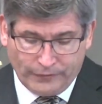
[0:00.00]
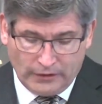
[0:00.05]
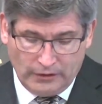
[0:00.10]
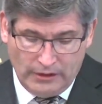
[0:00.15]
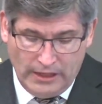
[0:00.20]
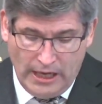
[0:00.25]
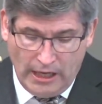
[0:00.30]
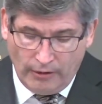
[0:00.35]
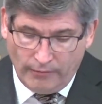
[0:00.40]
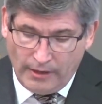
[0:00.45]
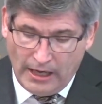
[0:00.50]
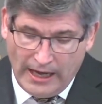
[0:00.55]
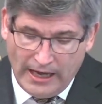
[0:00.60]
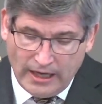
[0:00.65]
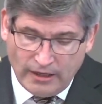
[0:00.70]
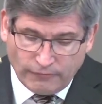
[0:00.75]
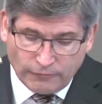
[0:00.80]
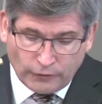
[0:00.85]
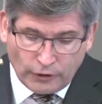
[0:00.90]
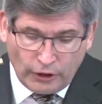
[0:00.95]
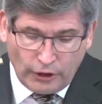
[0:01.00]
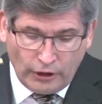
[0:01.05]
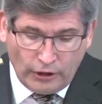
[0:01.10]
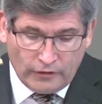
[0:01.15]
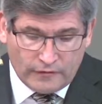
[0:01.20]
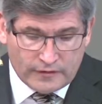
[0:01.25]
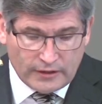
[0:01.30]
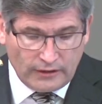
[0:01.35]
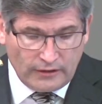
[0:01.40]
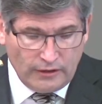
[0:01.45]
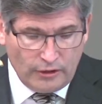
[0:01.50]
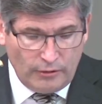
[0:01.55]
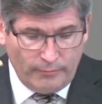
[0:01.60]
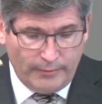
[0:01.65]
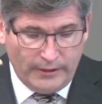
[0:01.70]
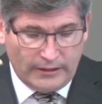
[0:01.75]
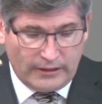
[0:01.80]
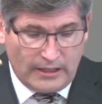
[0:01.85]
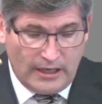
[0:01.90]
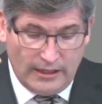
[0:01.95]
Now, I have learned a little
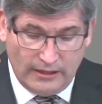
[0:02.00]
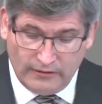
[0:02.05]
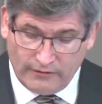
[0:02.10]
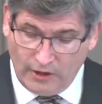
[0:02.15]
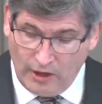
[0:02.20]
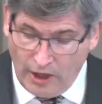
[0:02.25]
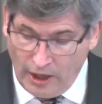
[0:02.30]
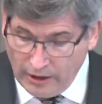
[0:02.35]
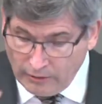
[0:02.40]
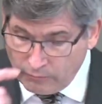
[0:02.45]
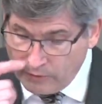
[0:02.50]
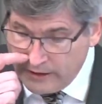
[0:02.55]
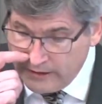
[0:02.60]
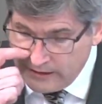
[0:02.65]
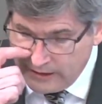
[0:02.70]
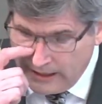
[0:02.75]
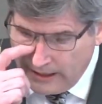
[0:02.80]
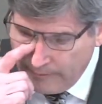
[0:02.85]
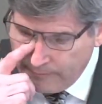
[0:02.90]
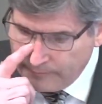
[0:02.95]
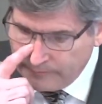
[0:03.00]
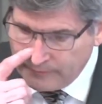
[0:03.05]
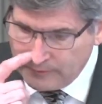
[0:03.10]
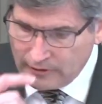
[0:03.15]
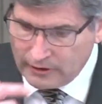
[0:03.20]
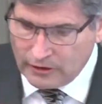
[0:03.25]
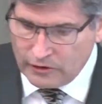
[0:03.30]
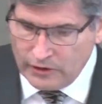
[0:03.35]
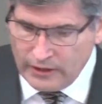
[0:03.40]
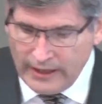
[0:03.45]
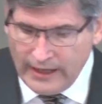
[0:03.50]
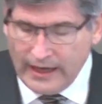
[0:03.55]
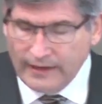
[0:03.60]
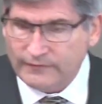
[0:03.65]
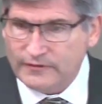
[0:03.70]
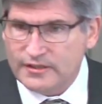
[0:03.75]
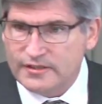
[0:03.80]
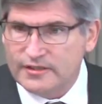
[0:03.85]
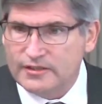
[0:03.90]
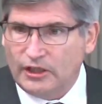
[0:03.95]
bit, kind of the hard way, that I'm going to have
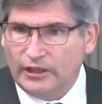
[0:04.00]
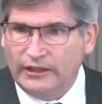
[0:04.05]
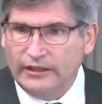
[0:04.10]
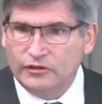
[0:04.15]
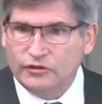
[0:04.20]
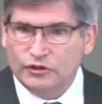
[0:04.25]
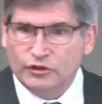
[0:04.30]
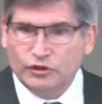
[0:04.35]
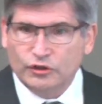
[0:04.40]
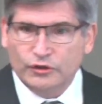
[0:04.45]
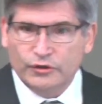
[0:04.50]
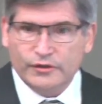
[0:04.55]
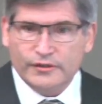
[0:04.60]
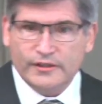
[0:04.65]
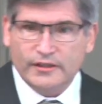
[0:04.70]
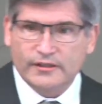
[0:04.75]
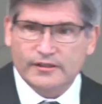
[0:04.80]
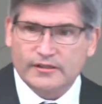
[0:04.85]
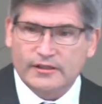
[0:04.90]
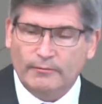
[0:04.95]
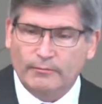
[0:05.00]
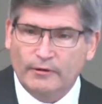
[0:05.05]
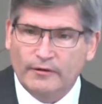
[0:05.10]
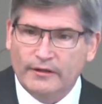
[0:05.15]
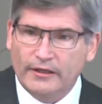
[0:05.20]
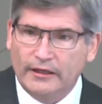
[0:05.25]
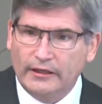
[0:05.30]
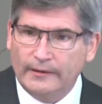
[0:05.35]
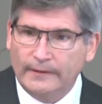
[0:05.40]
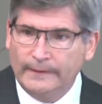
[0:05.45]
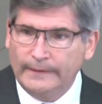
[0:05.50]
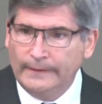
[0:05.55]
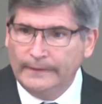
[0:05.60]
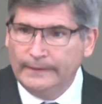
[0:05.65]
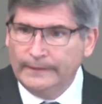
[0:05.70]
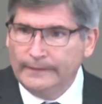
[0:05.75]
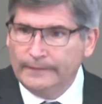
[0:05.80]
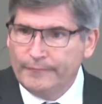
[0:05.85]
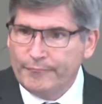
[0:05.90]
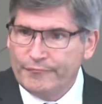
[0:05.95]
to start introducing some of the,
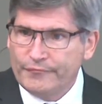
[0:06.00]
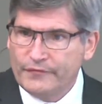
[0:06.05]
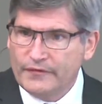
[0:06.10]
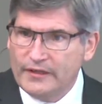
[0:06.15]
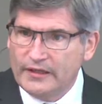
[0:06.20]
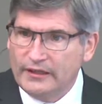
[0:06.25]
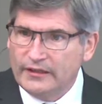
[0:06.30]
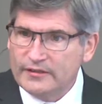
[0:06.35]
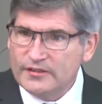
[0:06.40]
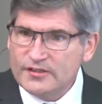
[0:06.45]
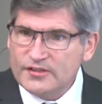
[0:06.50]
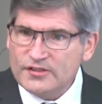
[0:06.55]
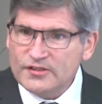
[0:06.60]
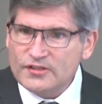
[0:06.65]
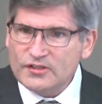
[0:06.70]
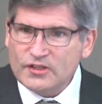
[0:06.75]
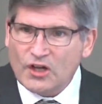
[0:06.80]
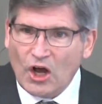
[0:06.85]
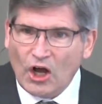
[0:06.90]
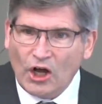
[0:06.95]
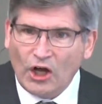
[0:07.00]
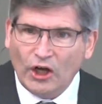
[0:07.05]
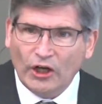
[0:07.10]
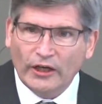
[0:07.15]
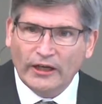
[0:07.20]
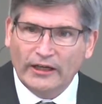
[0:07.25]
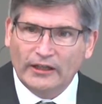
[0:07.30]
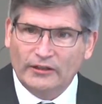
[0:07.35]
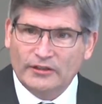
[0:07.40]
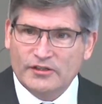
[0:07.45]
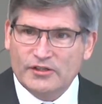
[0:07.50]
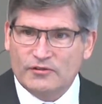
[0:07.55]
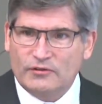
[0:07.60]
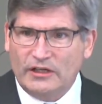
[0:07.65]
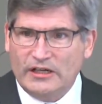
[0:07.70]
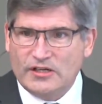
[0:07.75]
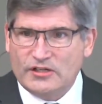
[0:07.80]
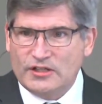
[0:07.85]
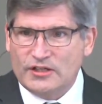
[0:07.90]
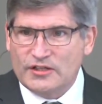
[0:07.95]
the song
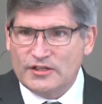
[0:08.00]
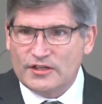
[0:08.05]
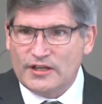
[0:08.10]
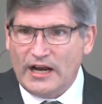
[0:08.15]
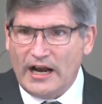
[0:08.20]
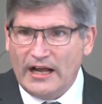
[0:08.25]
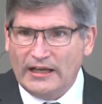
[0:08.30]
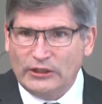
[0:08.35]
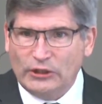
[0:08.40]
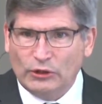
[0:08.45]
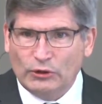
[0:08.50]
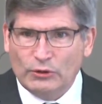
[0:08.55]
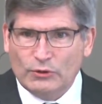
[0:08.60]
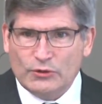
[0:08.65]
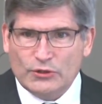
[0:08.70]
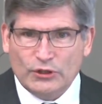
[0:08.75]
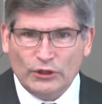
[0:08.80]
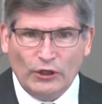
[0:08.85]
illustrations that I use.